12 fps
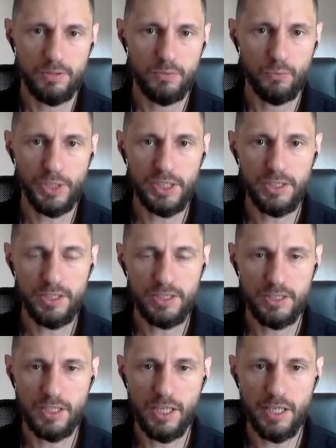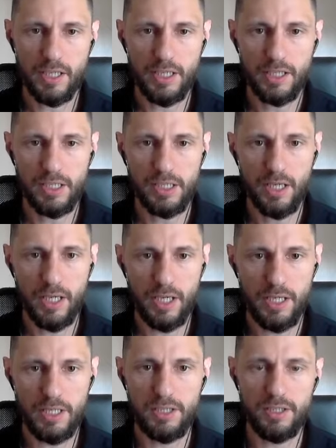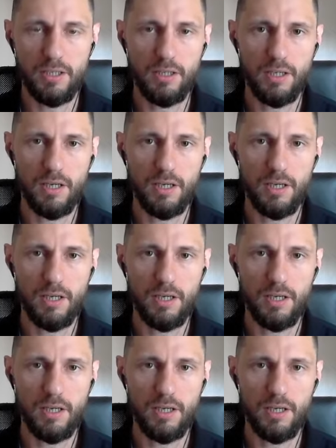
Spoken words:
we say, hey,